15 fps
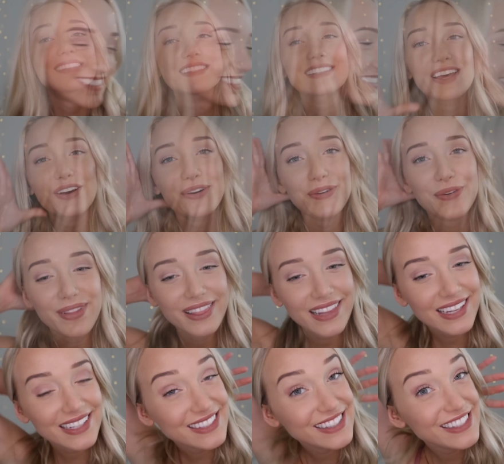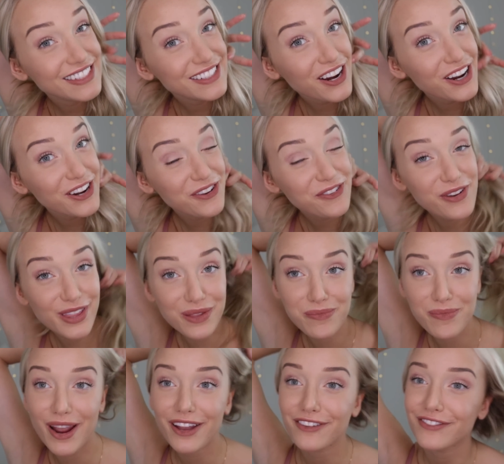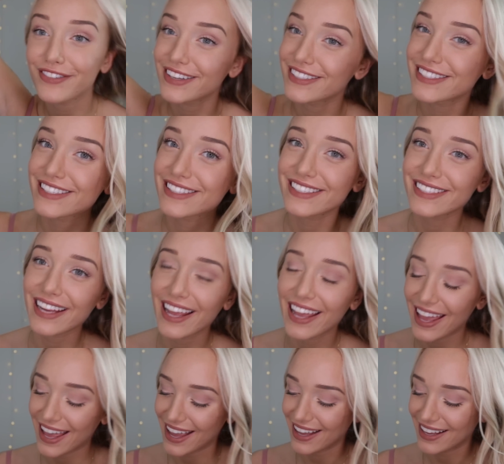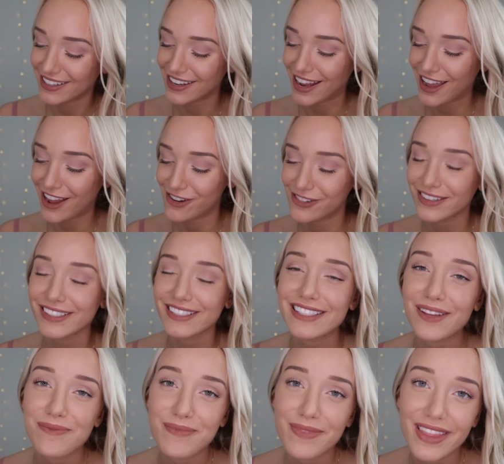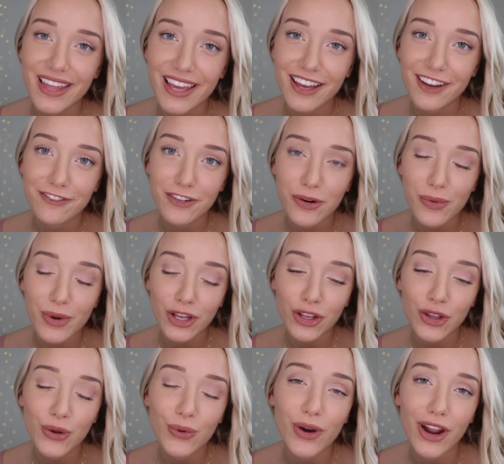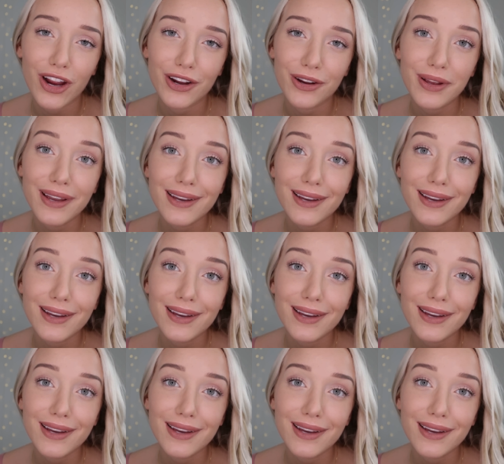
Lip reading: So let's start with breakfast. Now, something for when you are